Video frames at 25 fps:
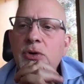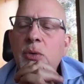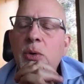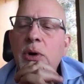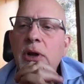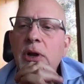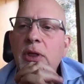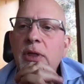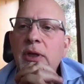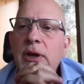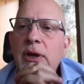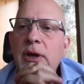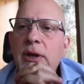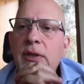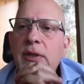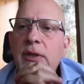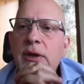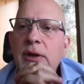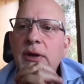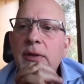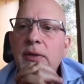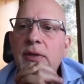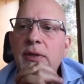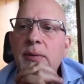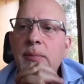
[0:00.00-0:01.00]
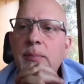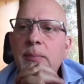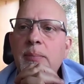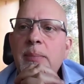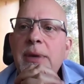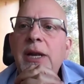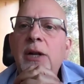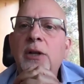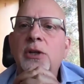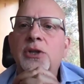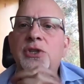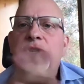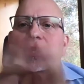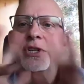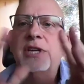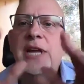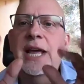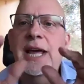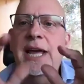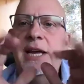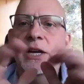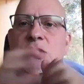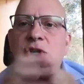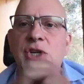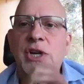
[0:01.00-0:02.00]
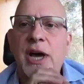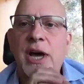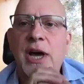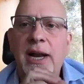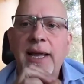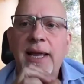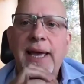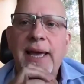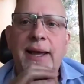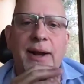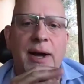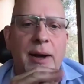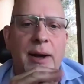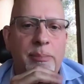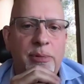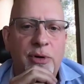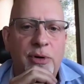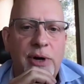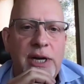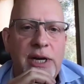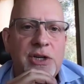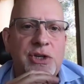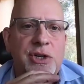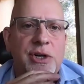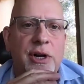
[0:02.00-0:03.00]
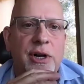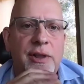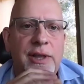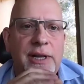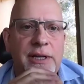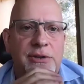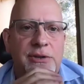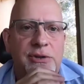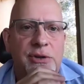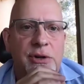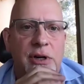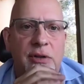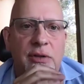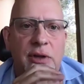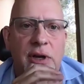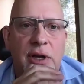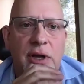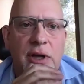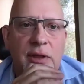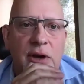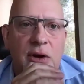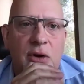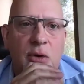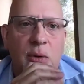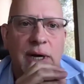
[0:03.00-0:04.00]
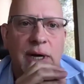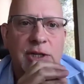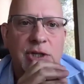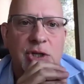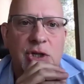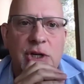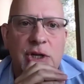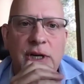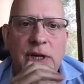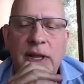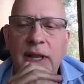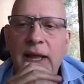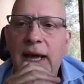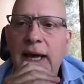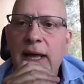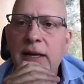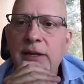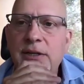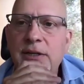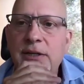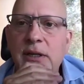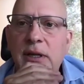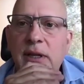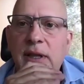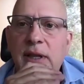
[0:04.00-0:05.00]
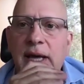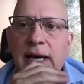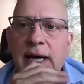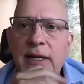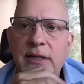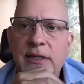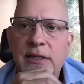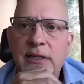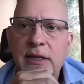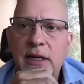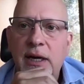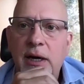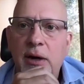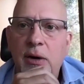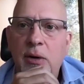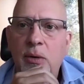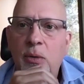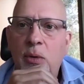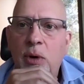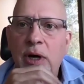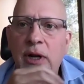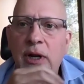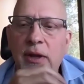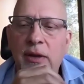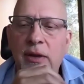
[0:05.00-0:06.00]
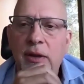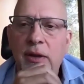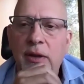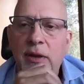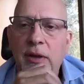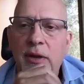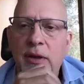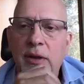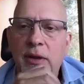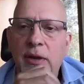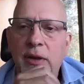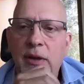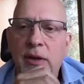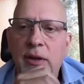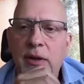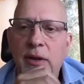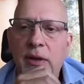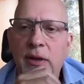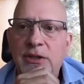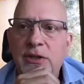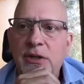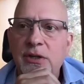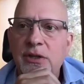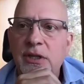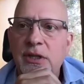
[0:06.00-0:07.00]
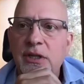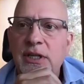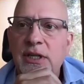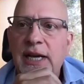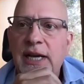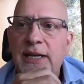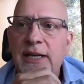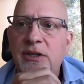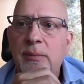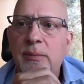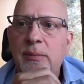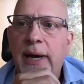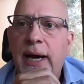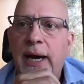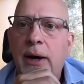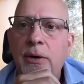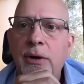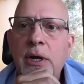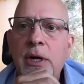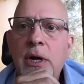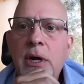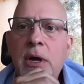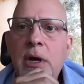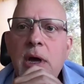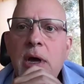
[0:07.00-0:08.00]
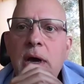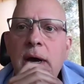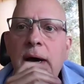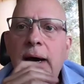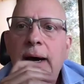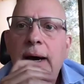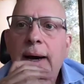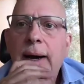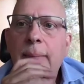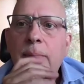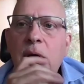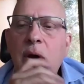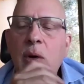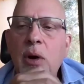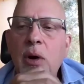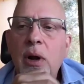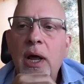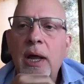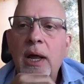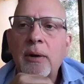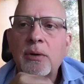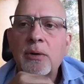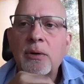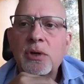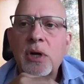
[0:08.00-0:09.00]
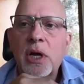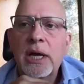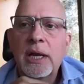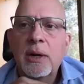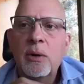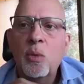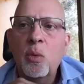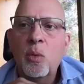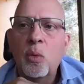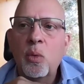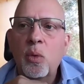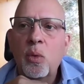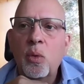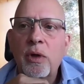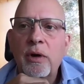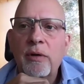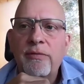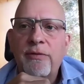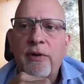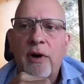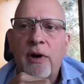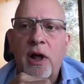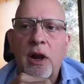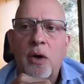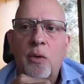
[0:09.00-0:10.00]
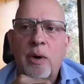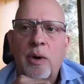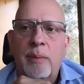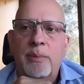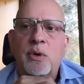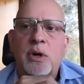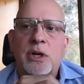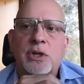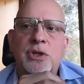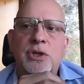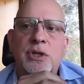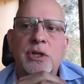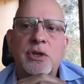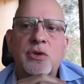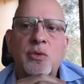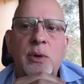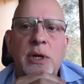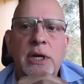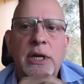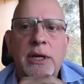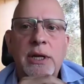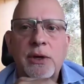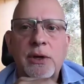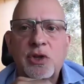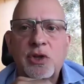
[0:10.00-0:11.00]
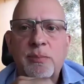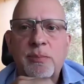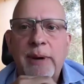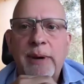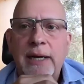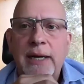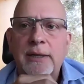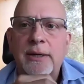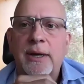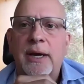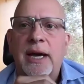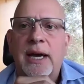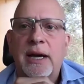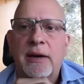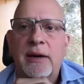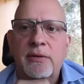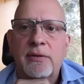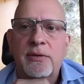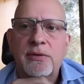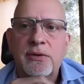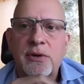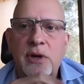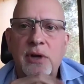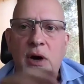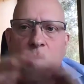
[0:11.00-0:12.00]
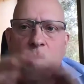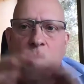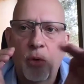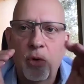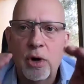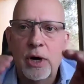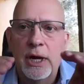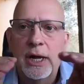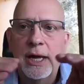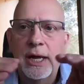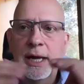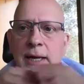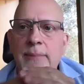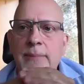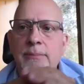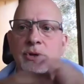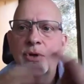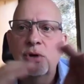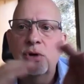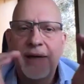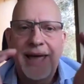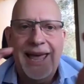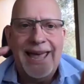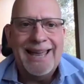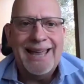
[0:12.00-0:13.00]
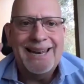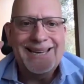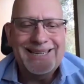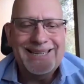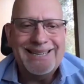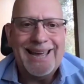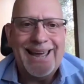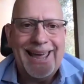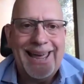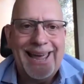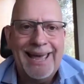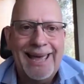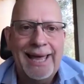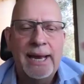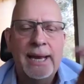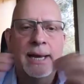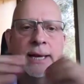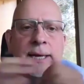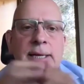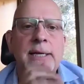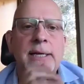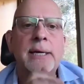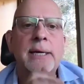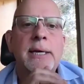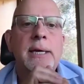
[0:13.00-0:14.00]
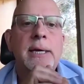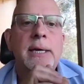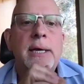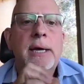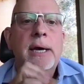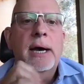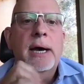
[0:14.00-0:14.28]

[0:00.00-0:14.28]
so one of the middle stage not yet operational. That's sort of the question that one of the investors has asked about, and the follow-up question is, what do you expect to have working on sort of end-to-end